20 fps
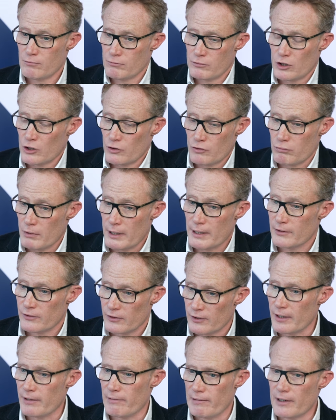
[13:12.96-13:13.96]
just really
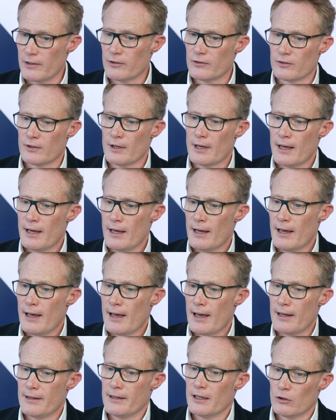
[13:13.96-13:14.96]
serious.
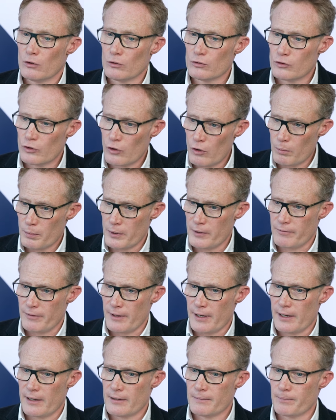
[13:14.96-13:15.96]
And then on top of
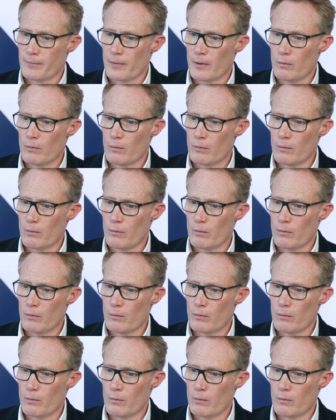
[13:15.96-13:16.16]
that,